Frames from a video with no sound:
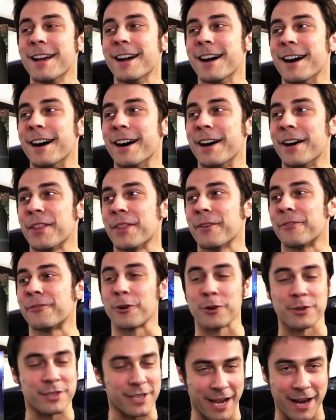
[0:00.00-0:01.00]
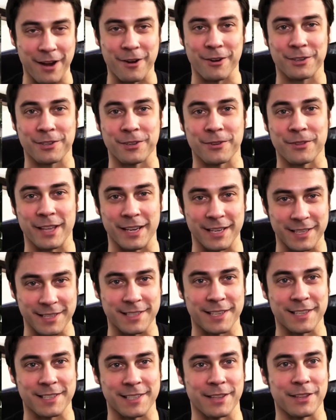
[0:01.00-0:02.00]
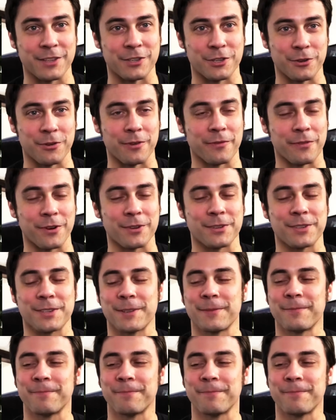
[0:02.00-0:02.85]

the first character that exists in this universe.